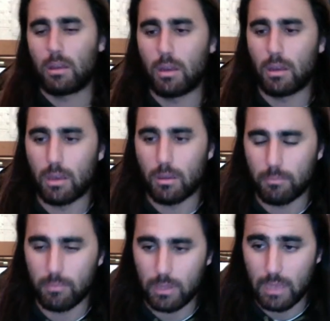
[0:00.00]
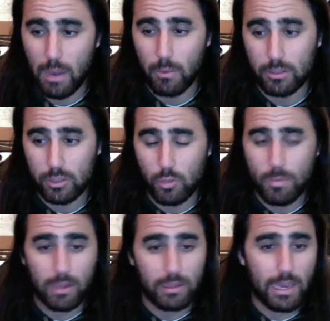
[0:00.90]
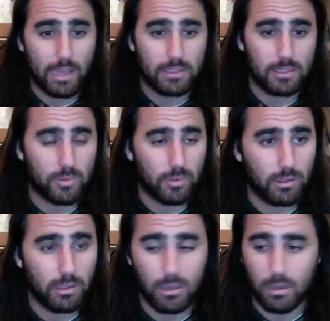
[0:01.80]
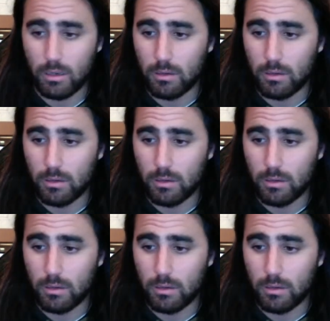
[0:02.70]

I would assume Helly Hansen is really good.